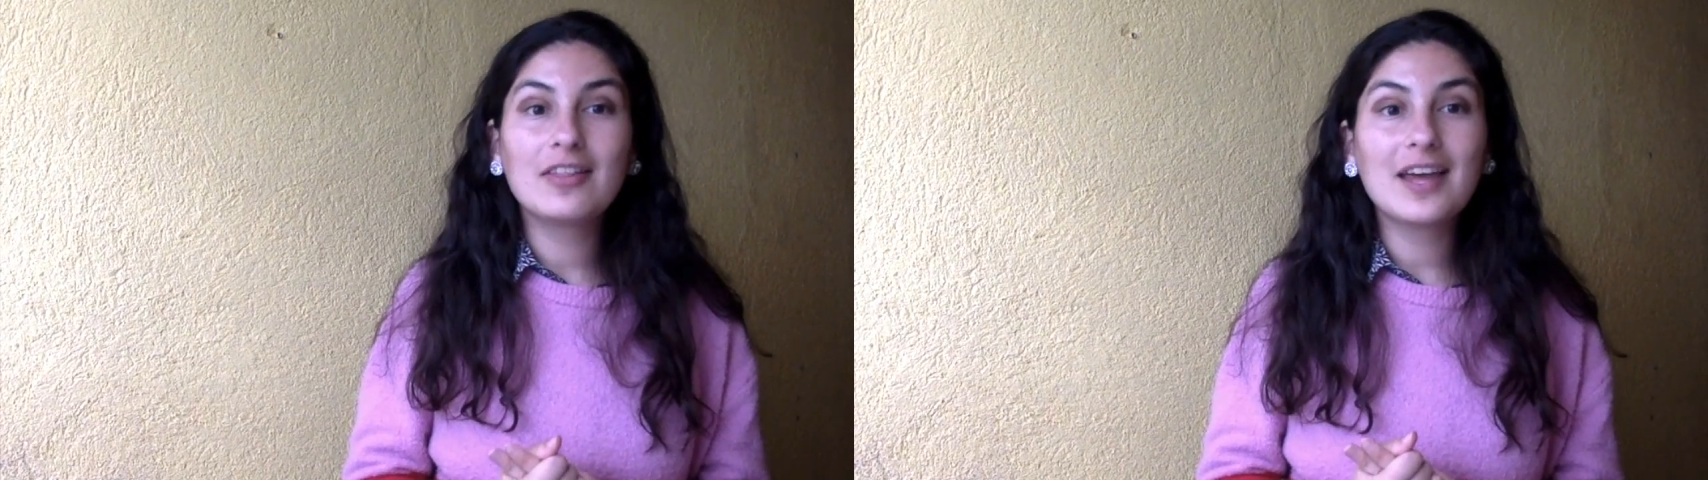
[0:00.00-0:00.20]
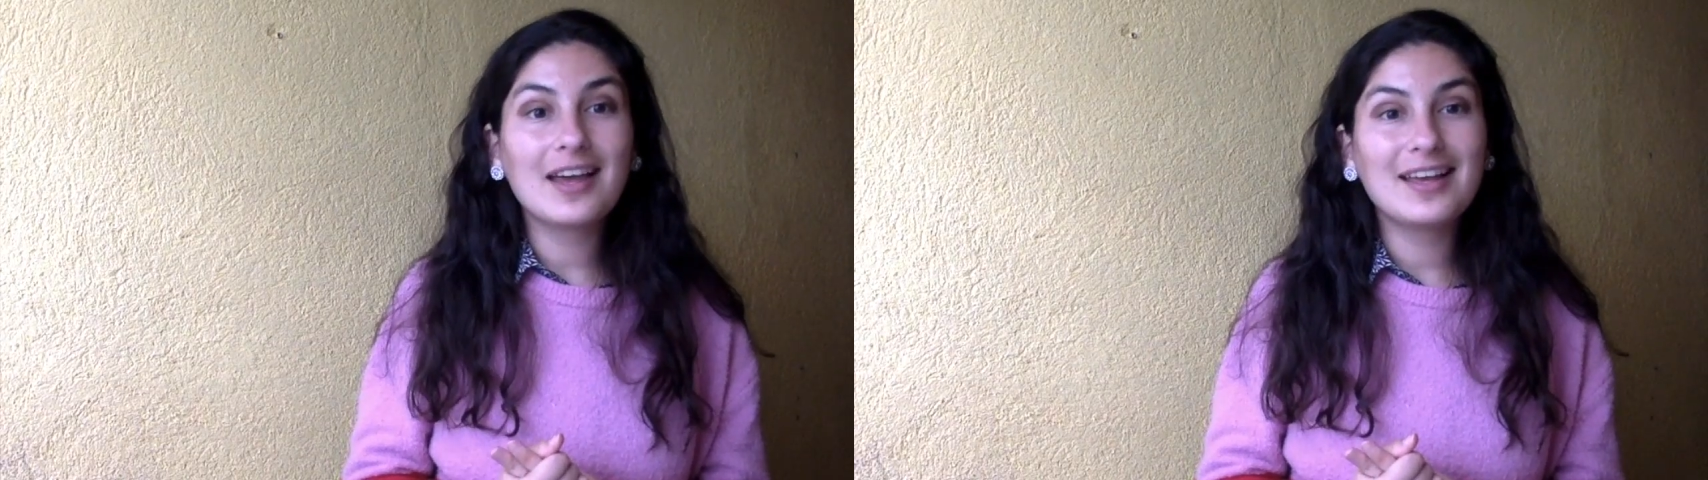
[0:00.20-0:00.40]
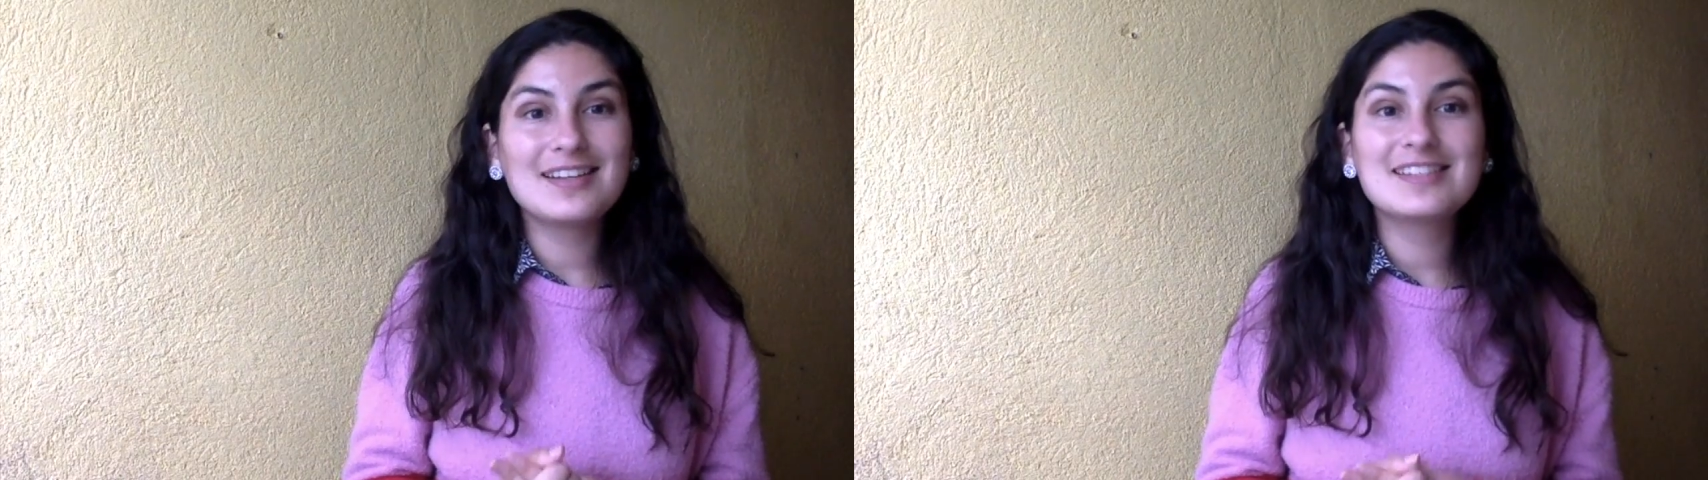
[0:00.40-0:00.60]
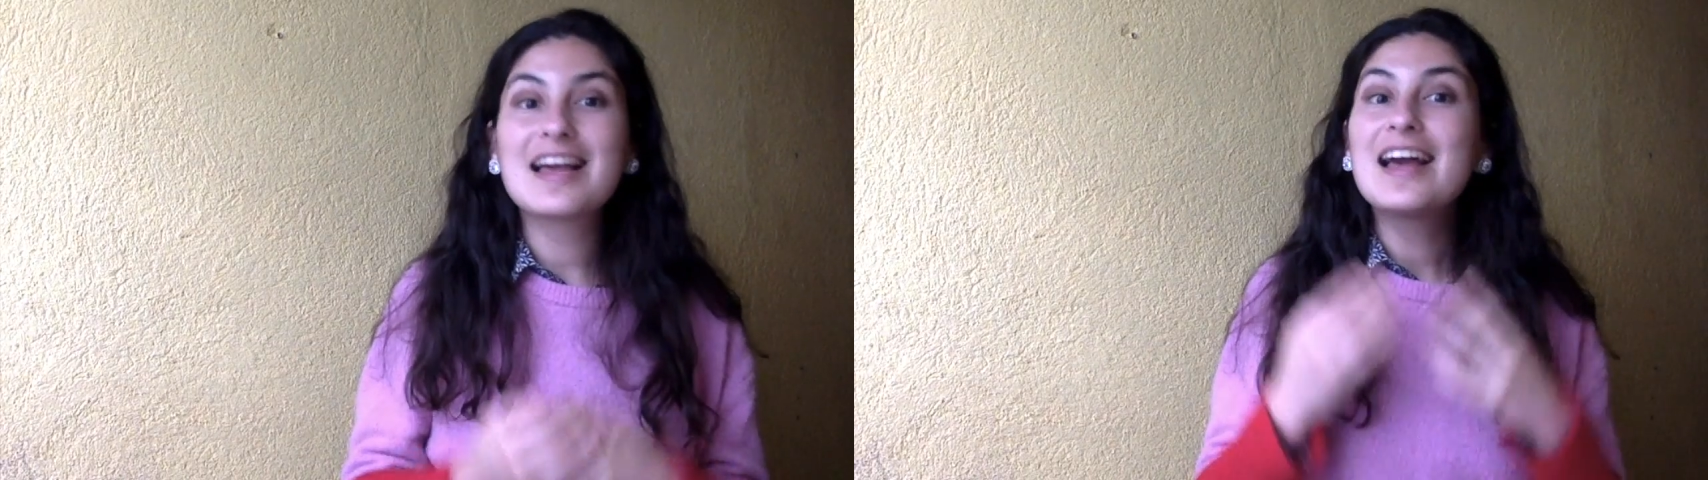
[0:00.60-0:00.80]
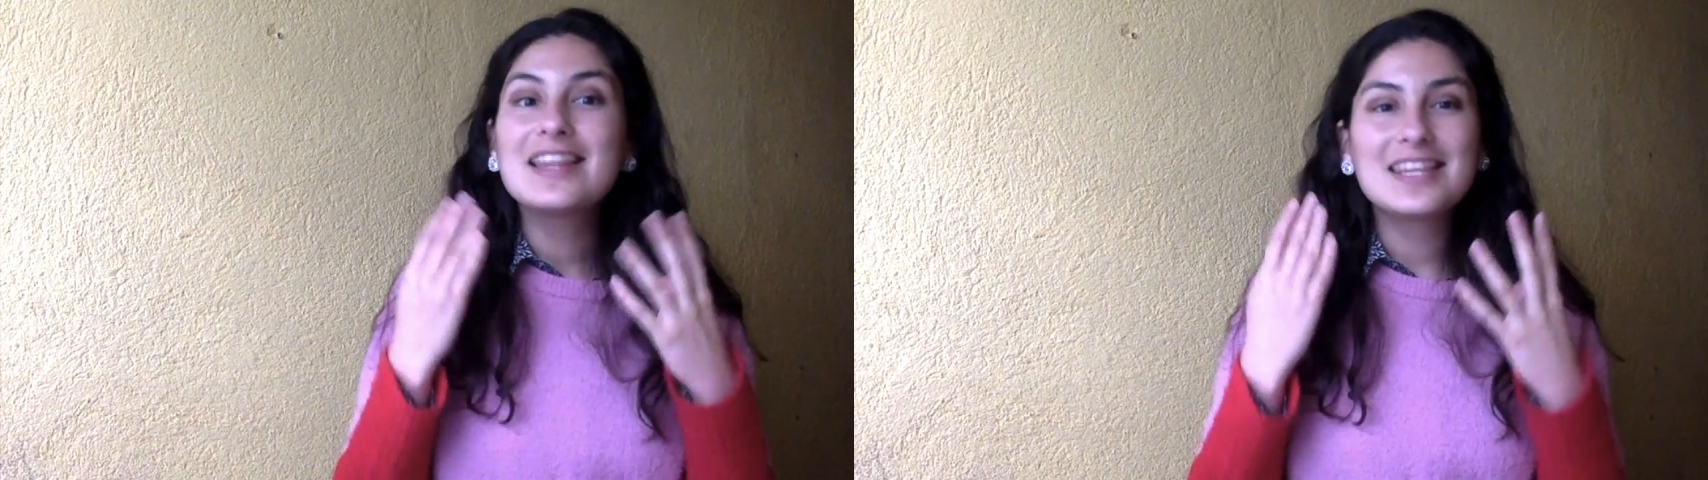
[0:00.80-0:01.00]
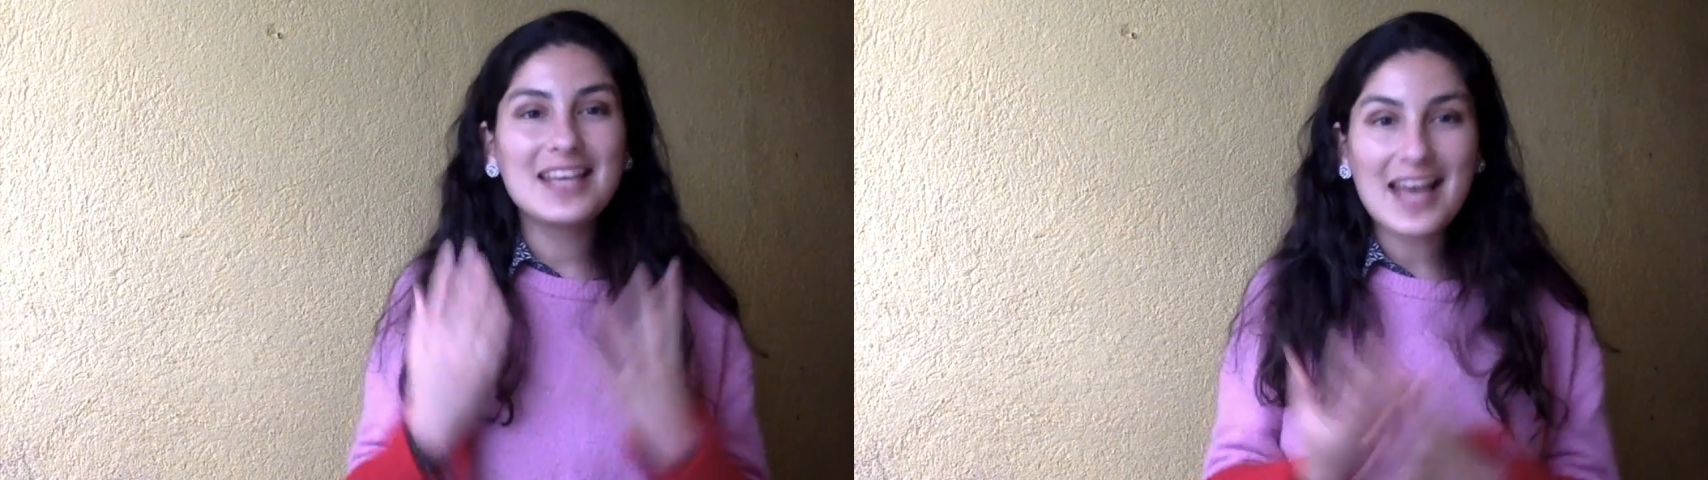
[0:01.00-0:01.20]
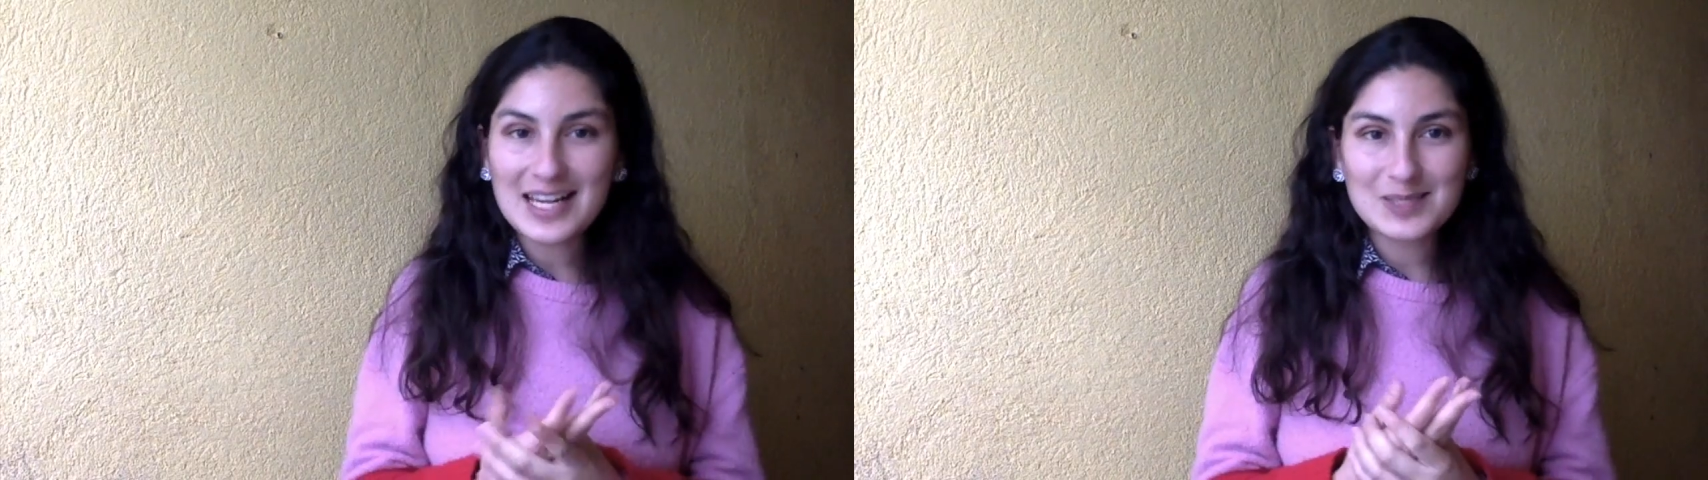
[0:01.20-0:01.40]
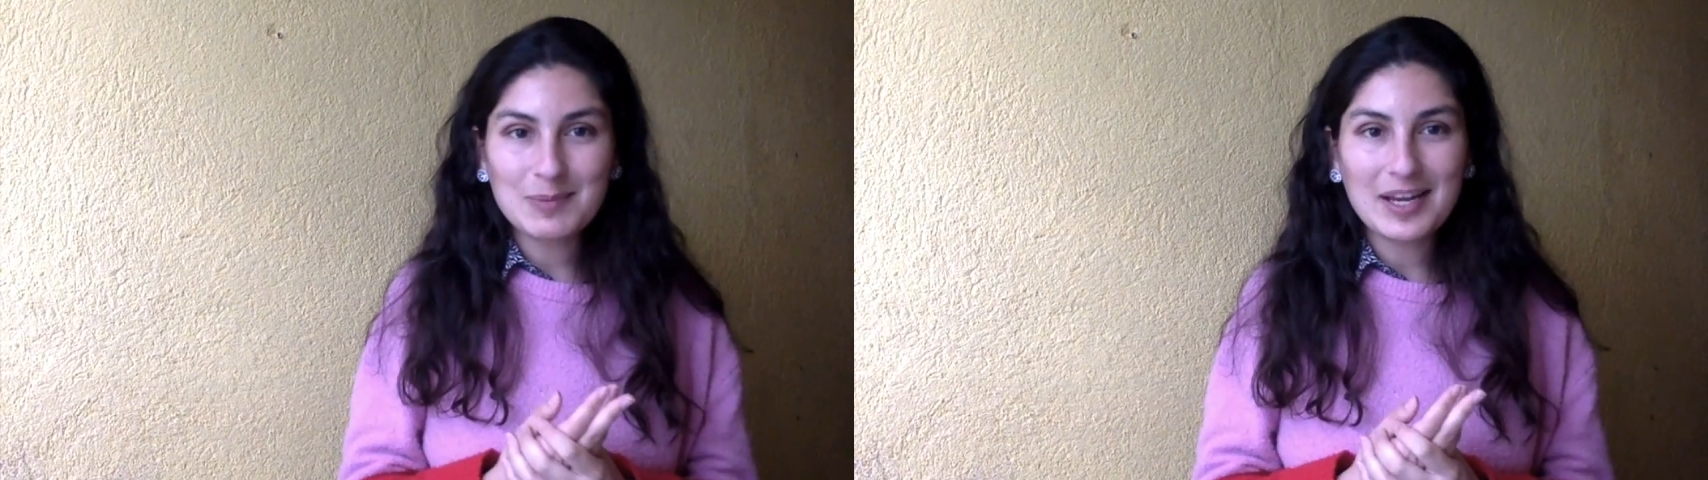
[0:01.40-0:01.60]
that is the
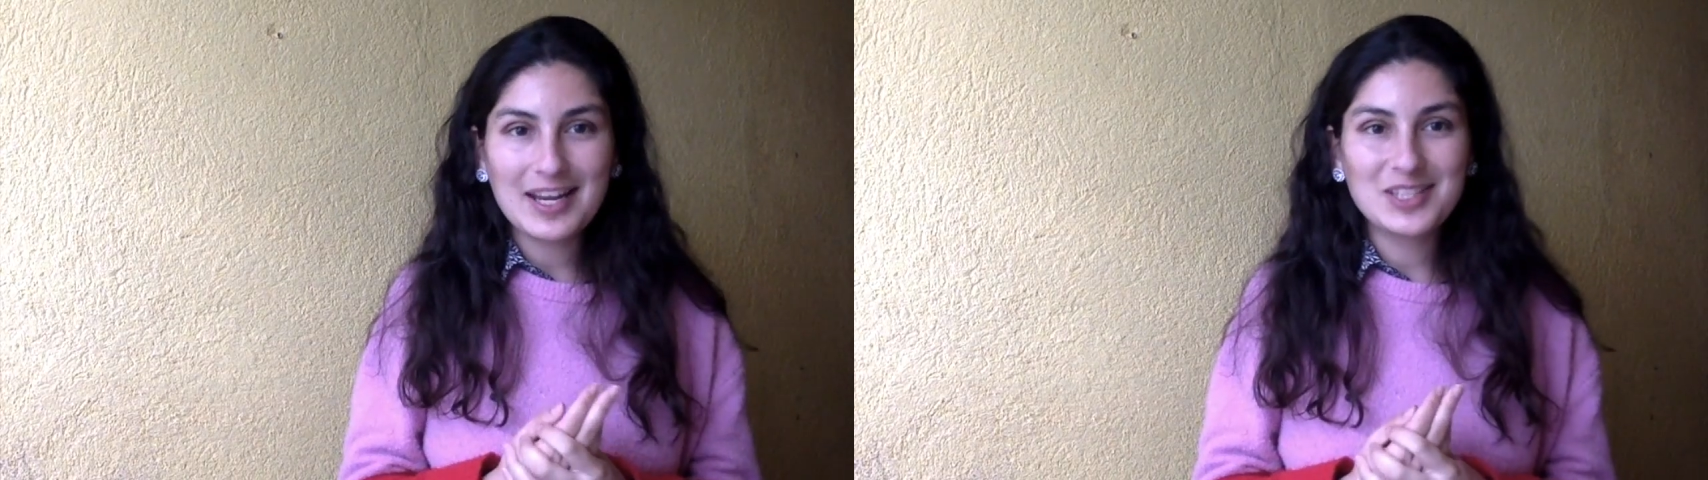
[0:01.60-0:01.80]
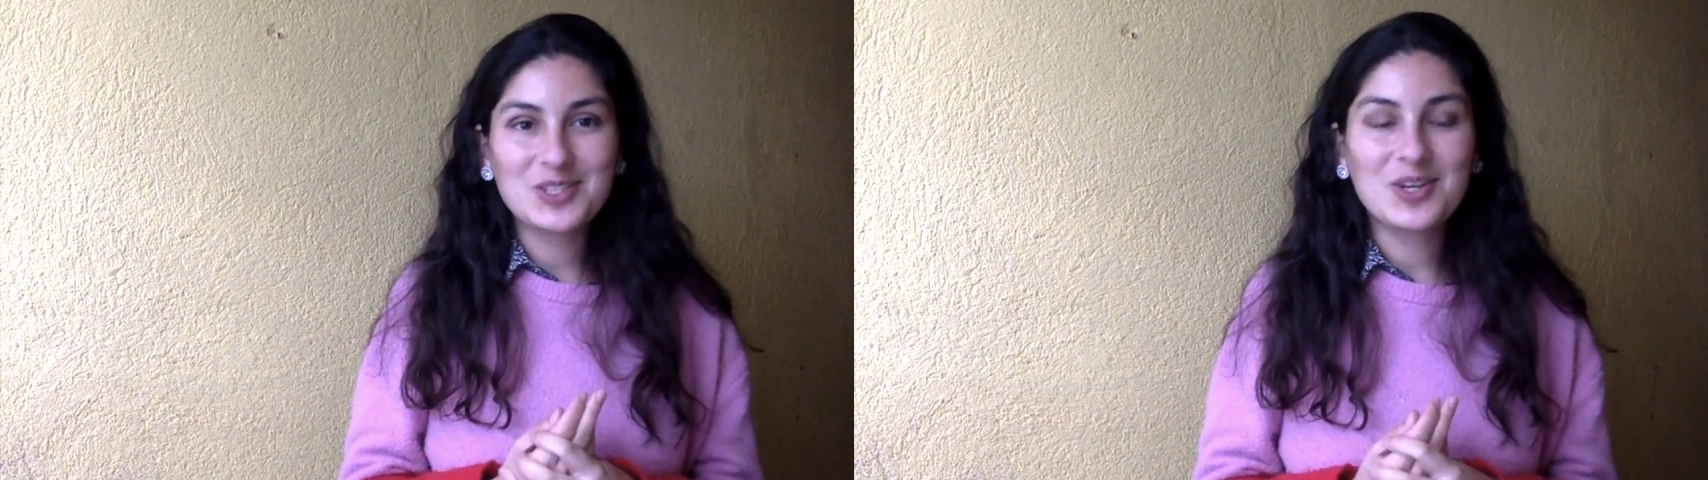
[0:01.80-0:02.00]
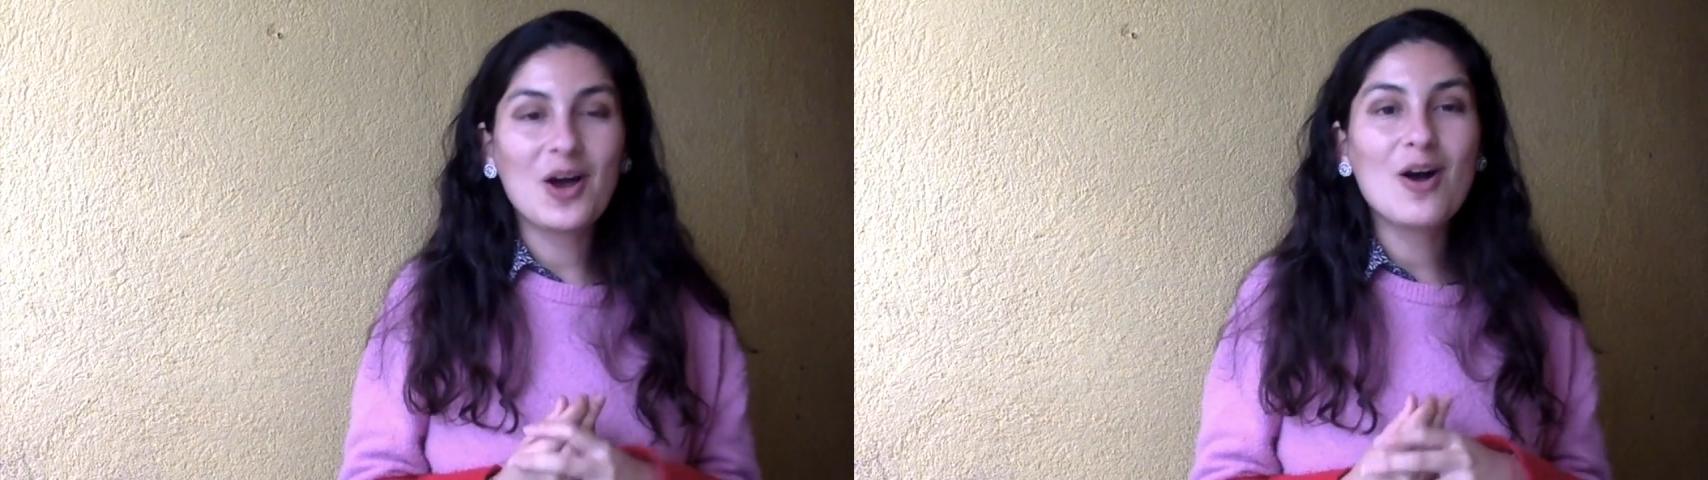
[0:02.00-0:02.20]
explanation